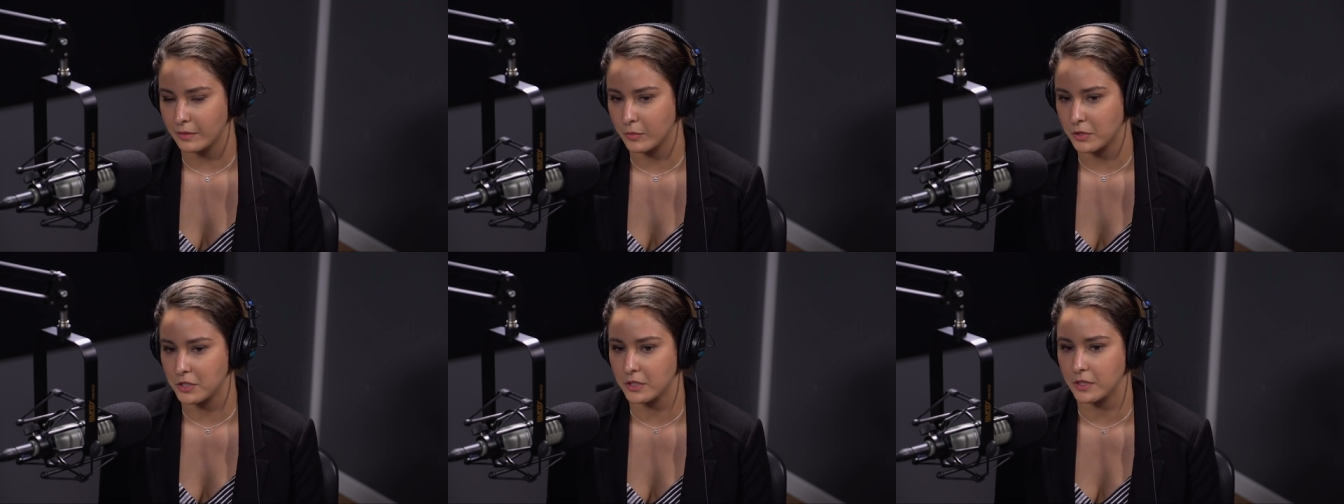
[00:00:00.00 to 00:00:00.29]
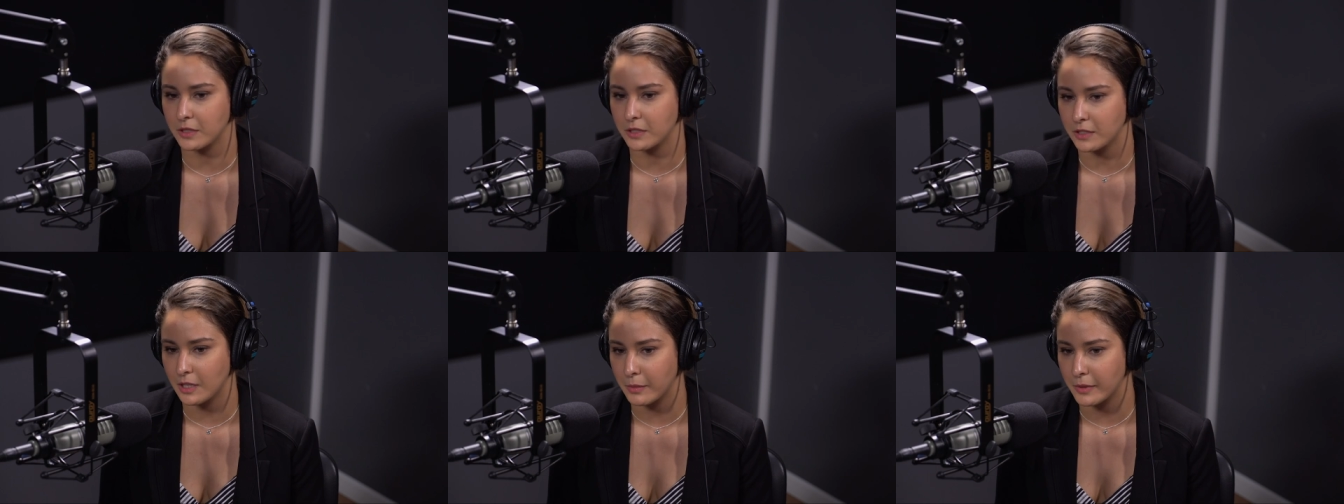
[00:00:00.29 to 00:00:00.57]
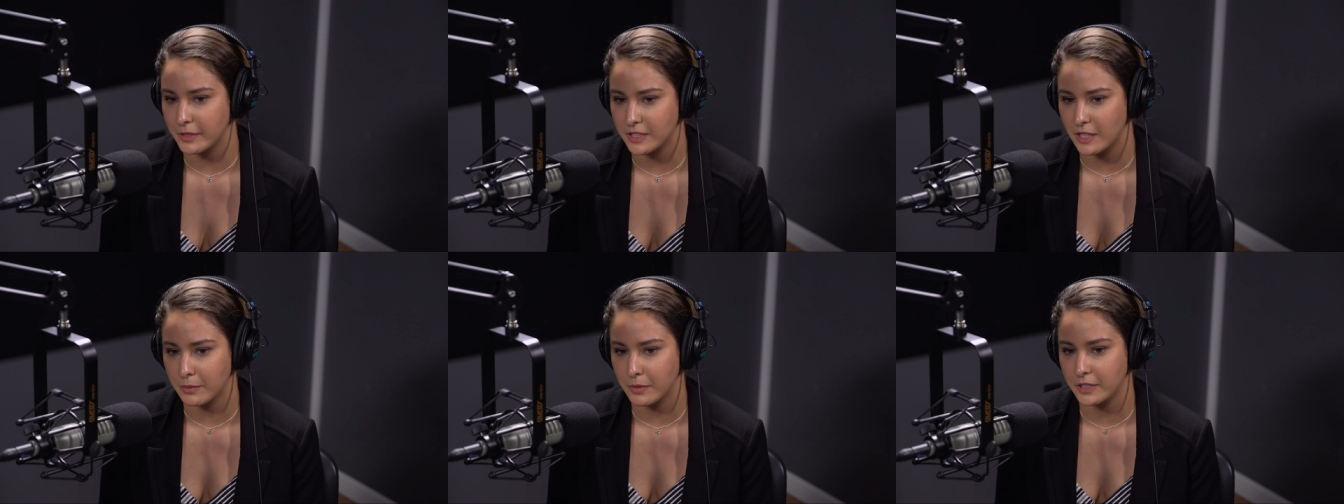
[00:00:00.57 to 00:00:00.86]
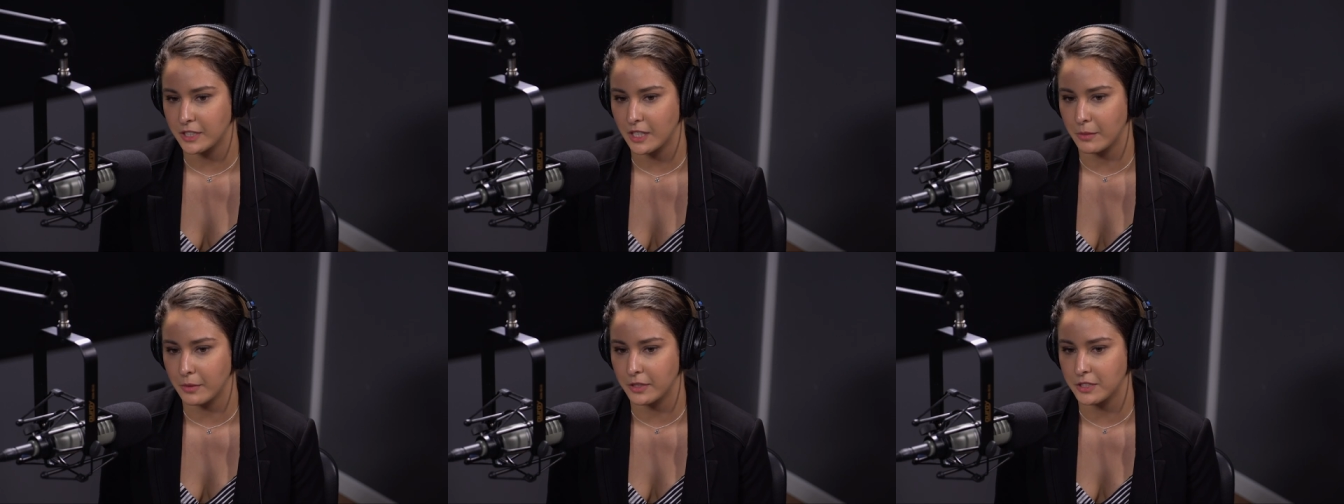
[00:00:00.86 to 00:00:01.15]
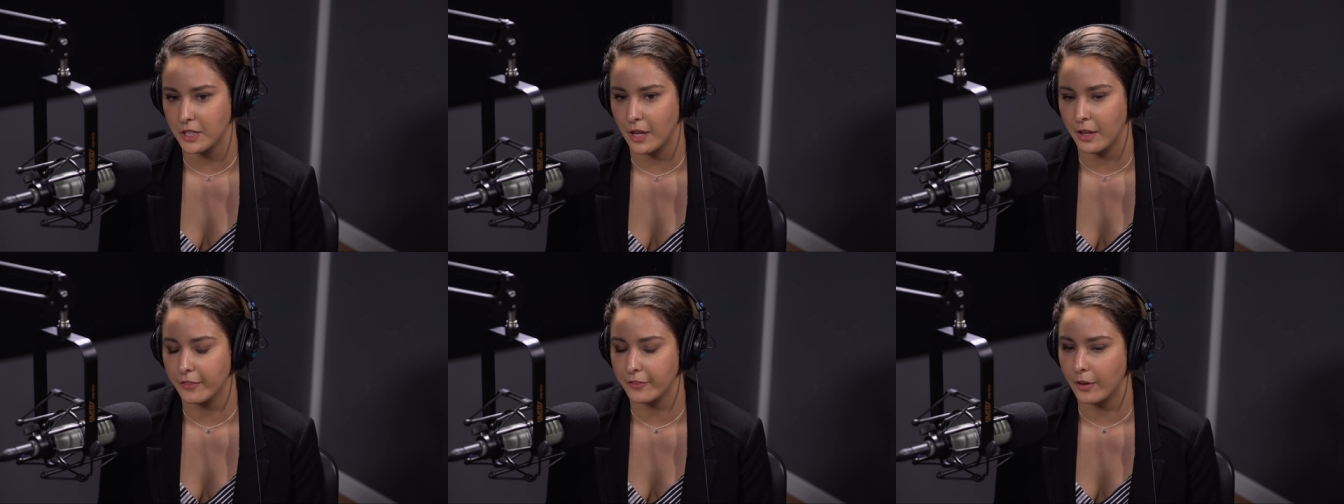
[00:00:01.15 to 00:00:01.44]
which is
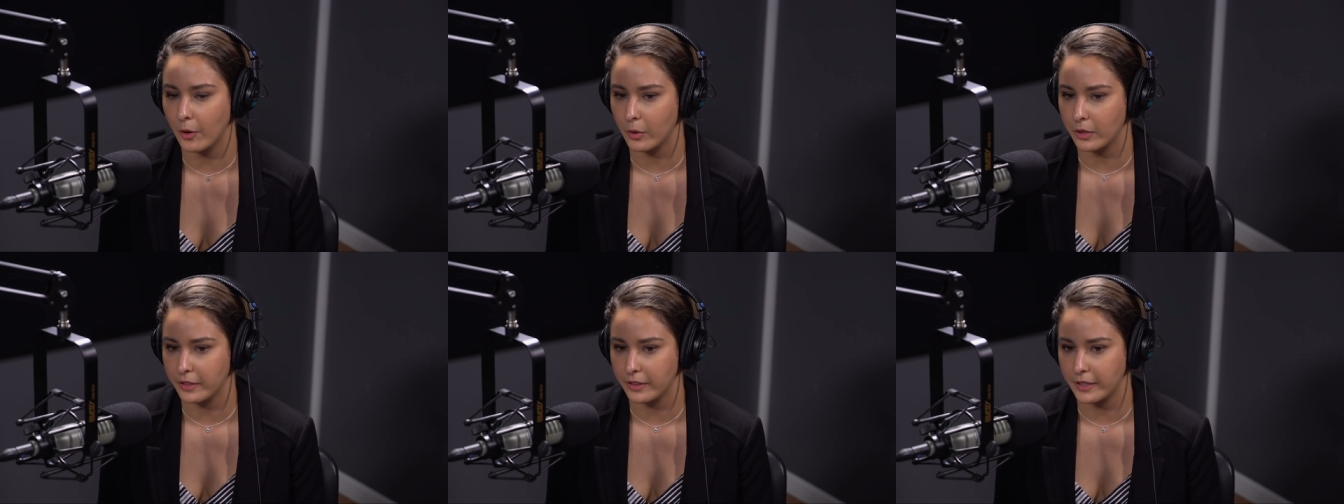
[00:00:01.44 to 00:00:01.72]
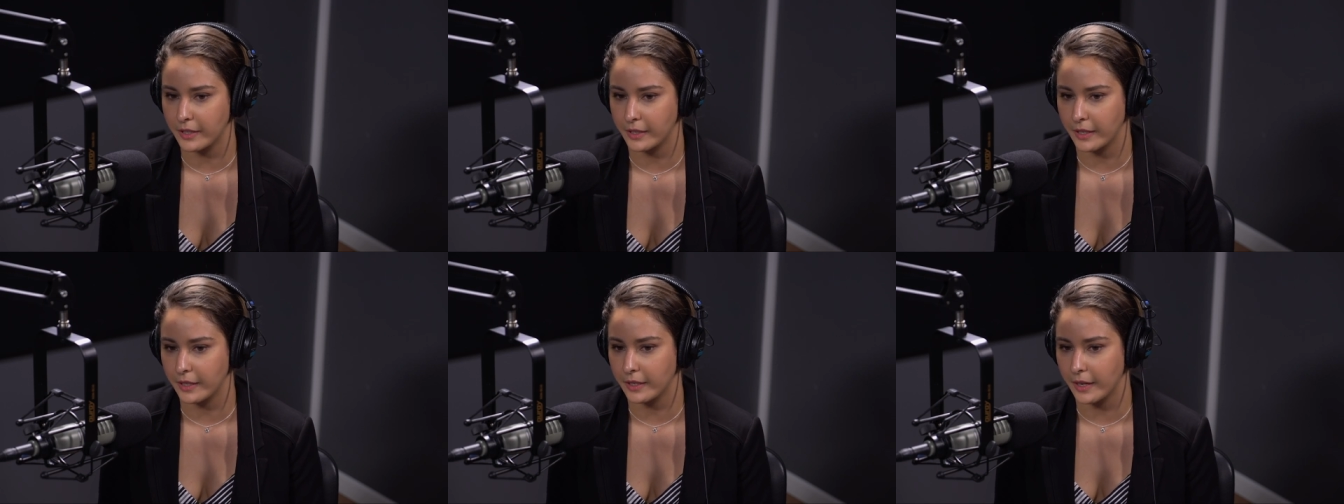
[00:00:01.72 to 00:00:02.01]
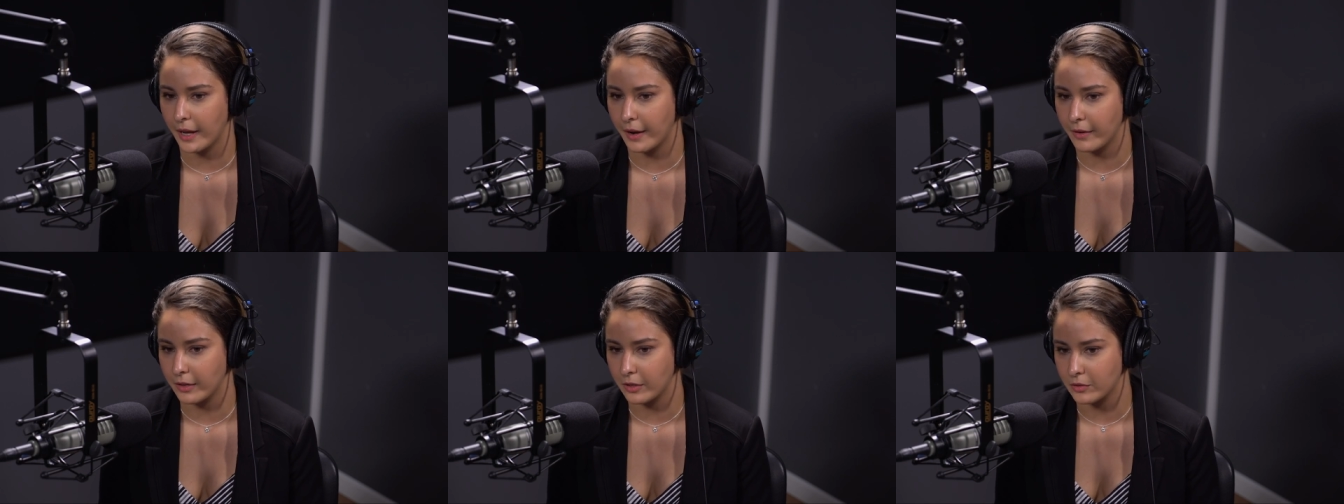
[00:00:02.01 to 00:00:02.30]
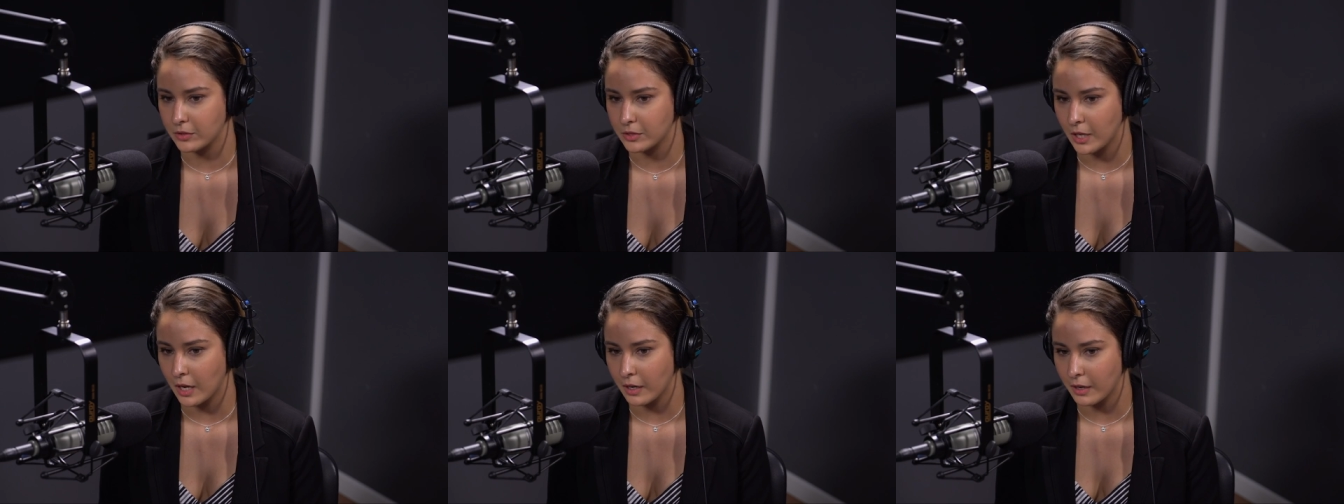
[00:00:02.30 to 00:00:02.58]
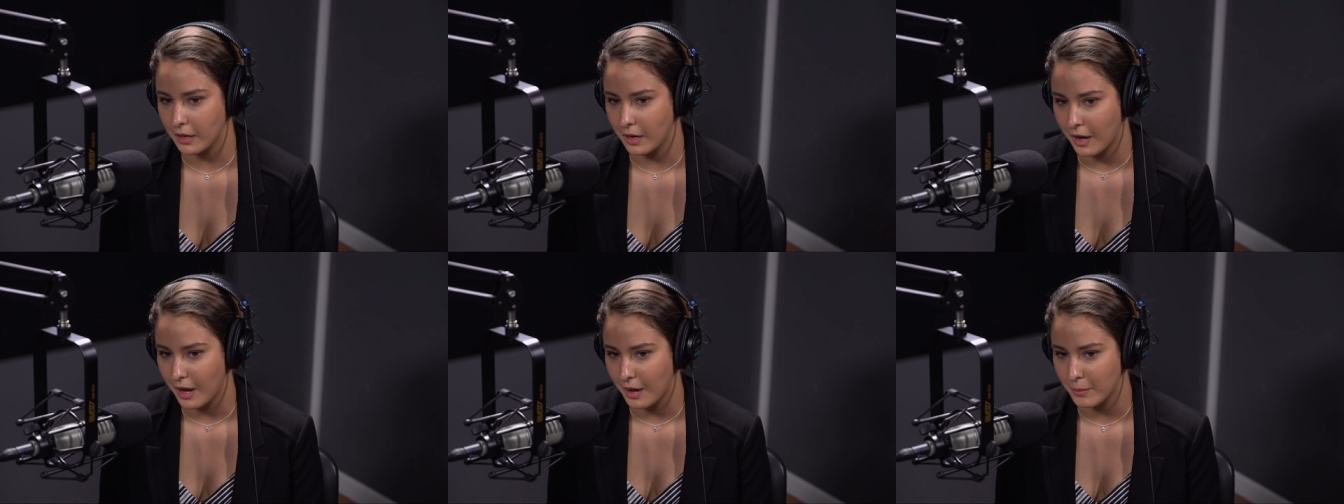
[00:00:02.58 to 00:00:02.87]

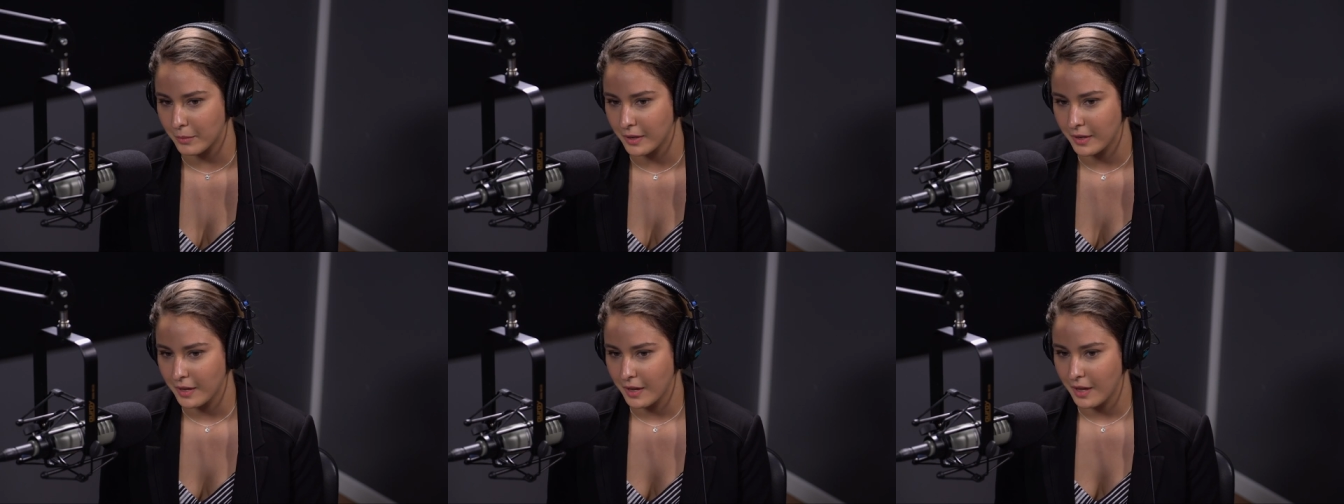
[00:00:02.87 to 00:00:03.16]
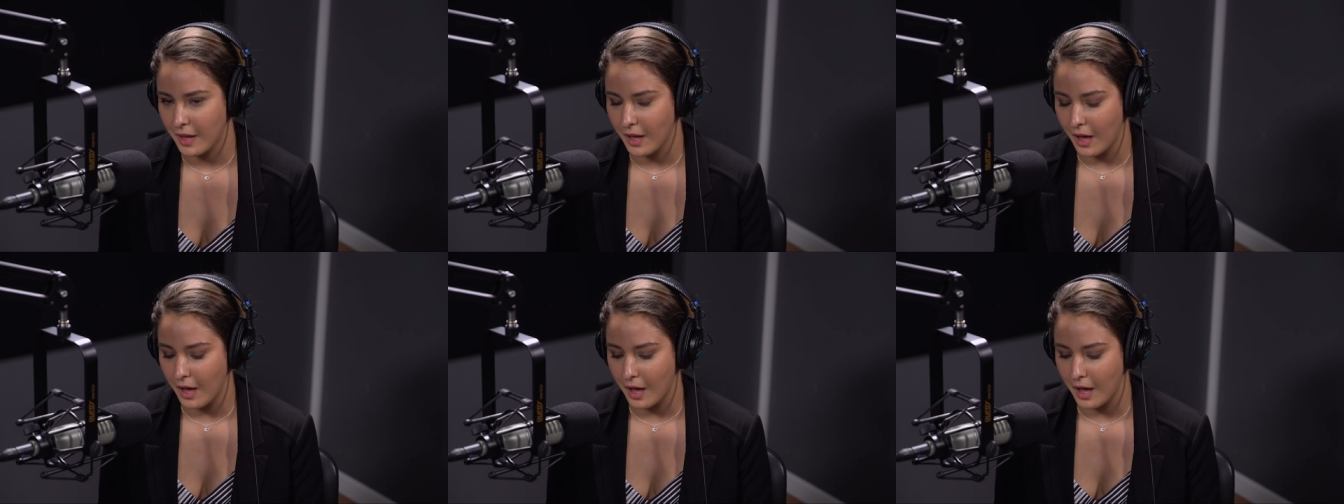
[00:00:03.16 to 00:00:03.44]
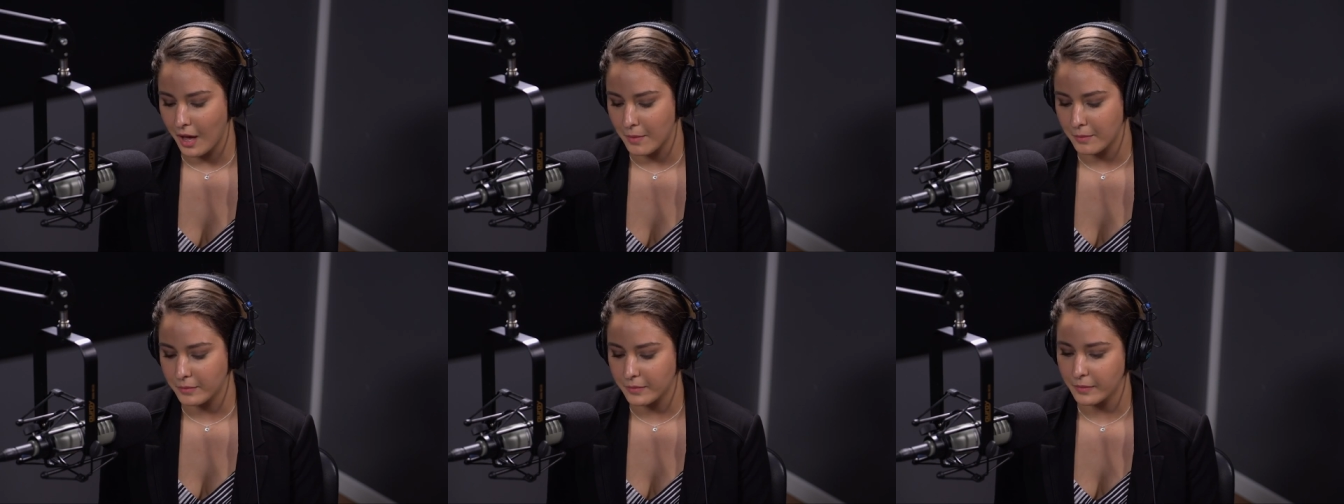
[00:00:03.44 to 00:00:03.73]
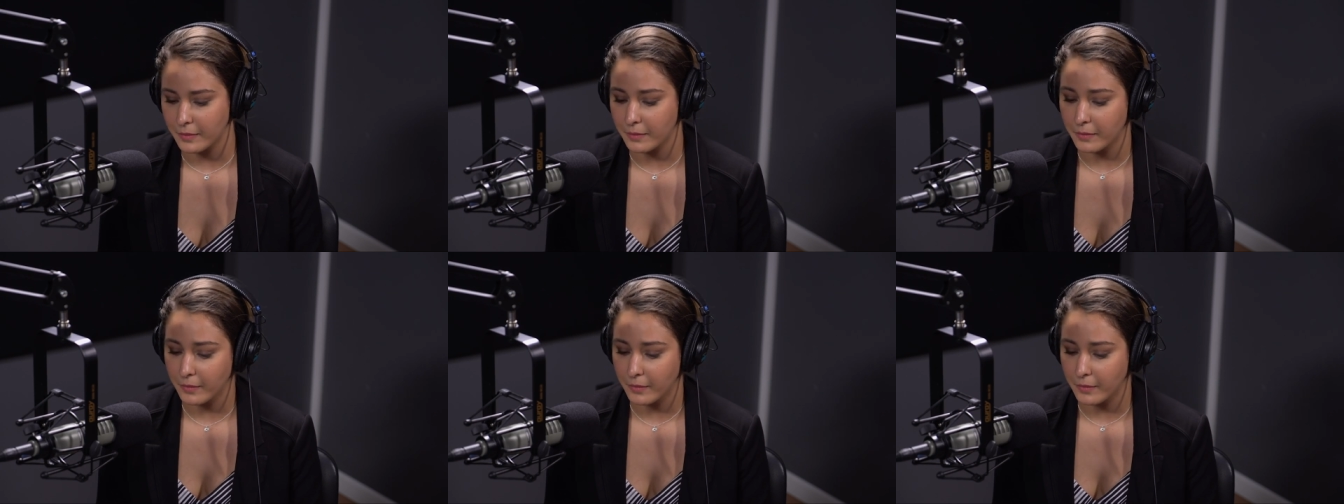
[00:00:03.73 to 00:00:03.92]
www.forwardthinkingchiro.com.